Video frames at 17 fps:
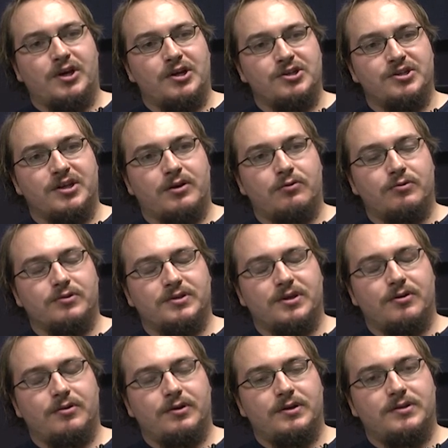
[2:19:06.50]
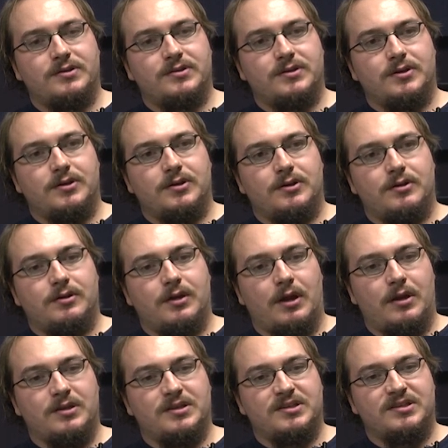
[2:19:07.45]
changed that whole series,
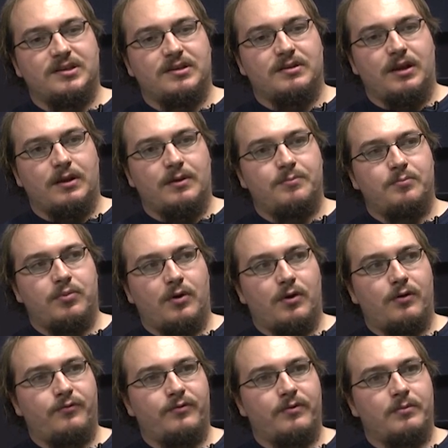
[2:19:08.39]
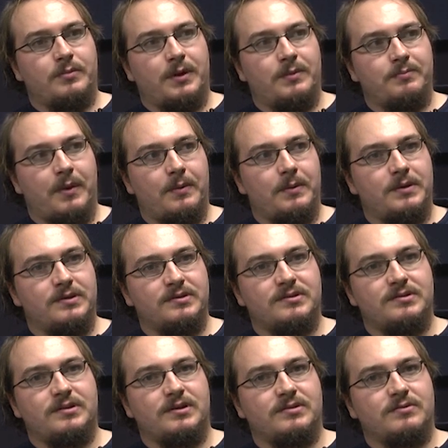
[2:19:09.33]
like apart from like
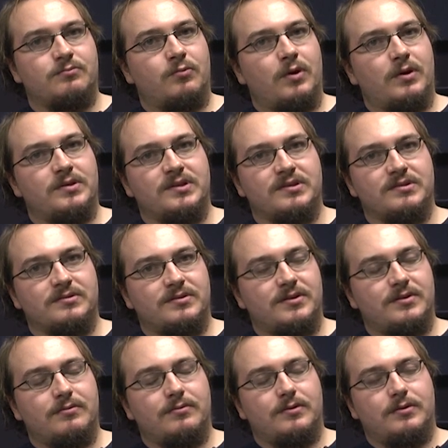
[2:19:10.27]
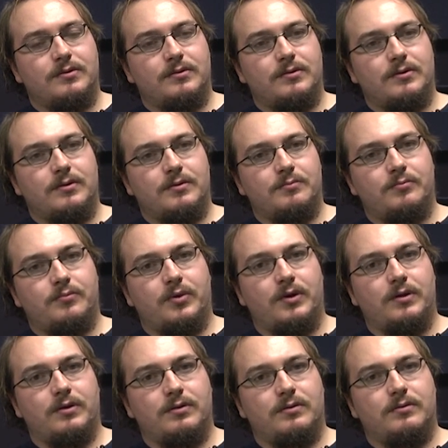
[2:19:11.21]
maybe season 1, season 2,
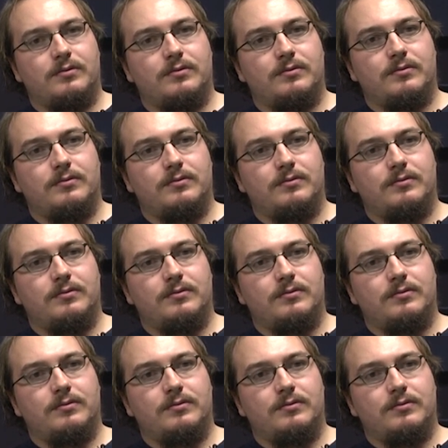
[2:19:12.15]
but